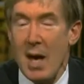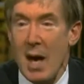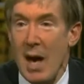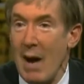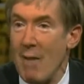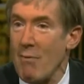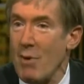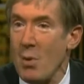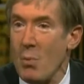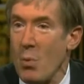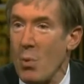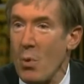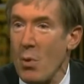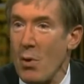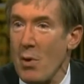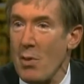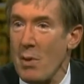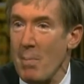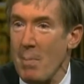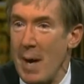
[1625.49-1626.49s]
Every
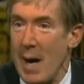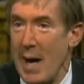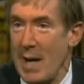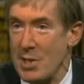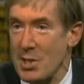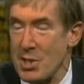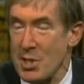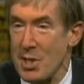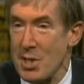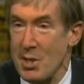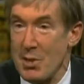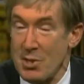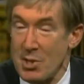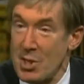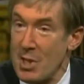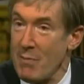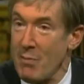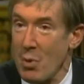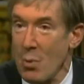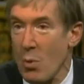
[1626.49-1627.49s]
war in the past,
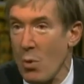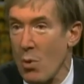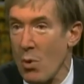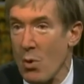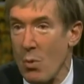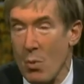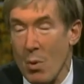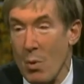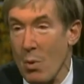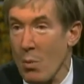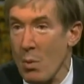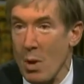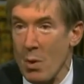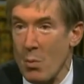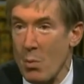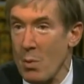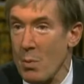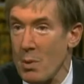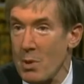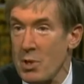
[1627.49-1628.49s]
Civil War, War One,
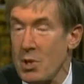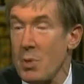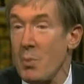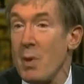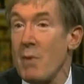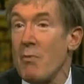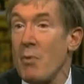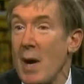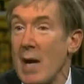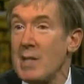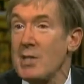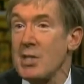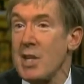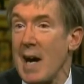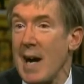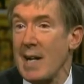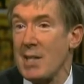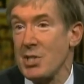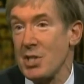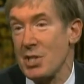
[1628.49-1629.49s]
World War Two, we've raised
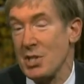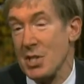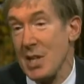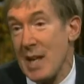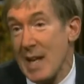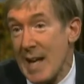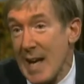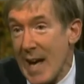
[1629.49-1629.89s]
taxes